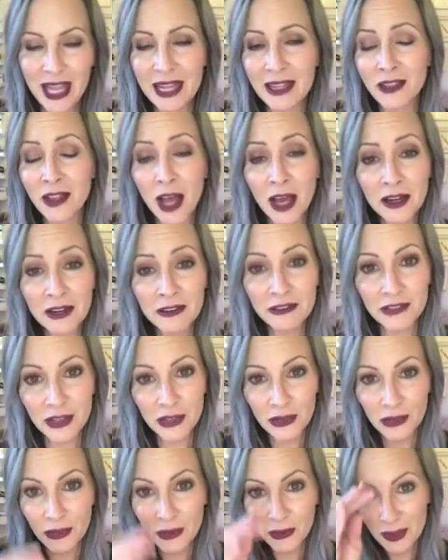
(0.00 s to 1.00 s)
A lot of
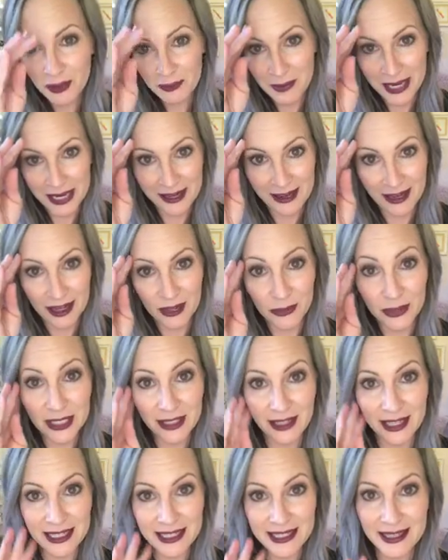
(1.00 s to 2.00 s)
you may not
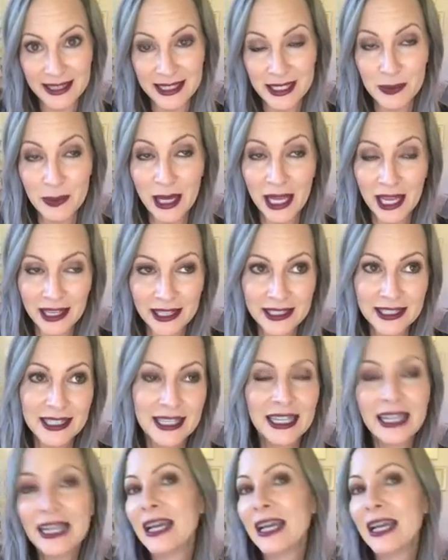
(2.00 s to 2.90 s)
realize this, but